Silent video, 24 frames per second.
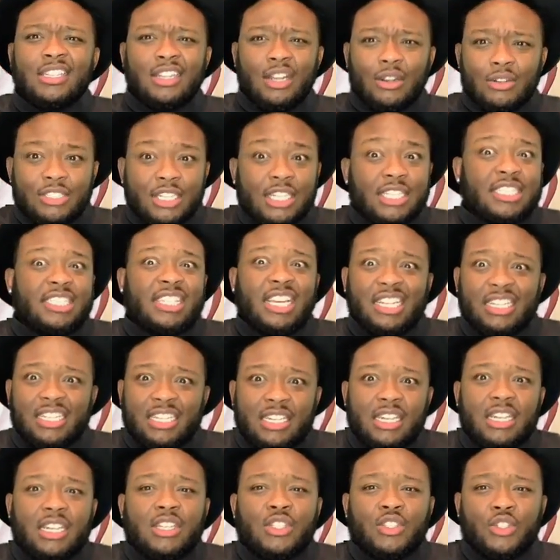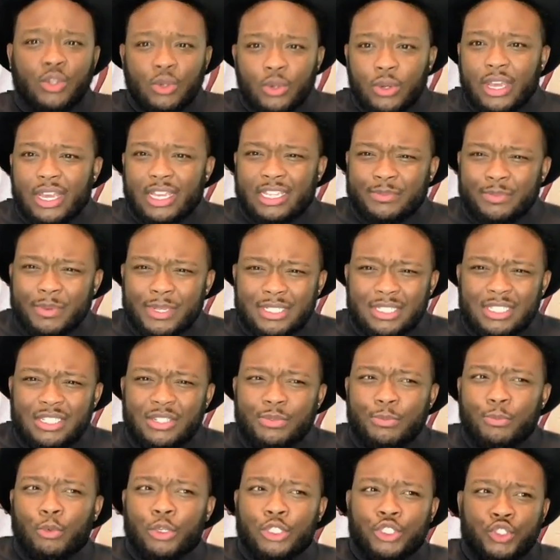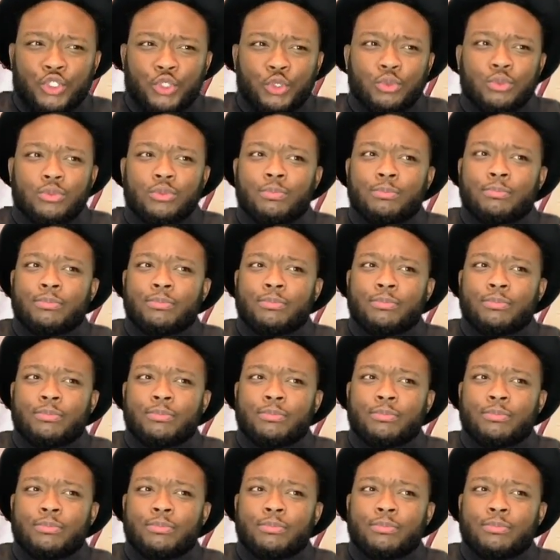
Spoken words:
just settling into it, especially with you